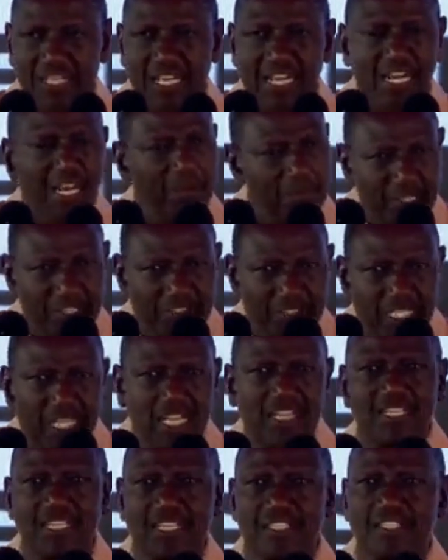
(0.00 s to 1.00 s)
And let me
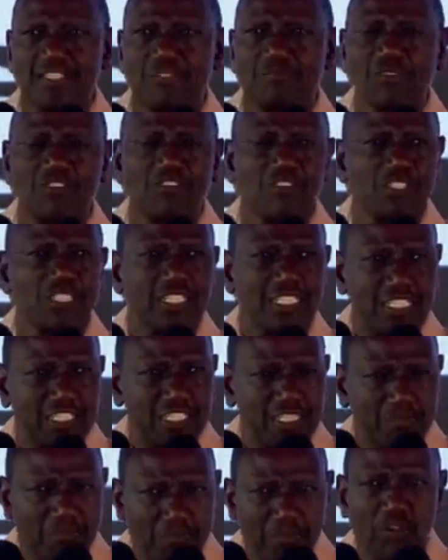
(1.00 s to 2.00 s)
say this because it is
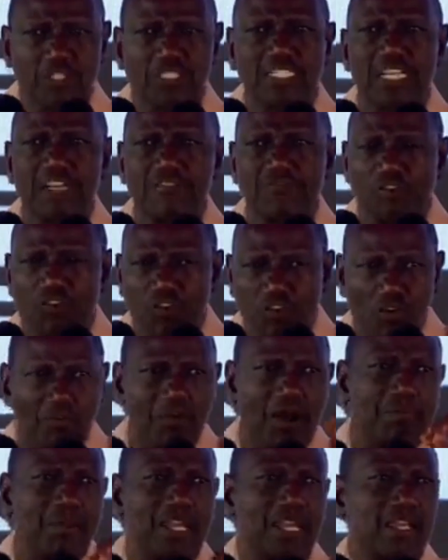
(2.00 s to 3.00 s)
important for
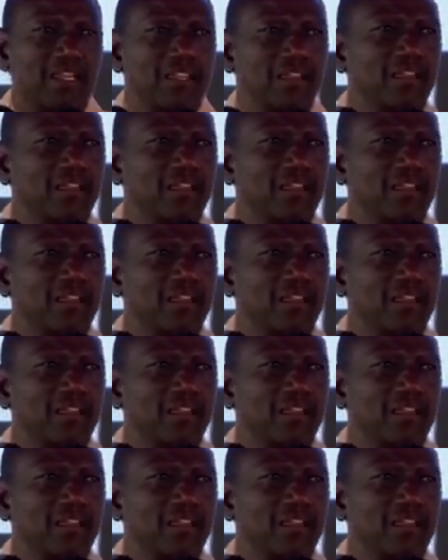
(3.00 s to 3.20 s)
Homabay.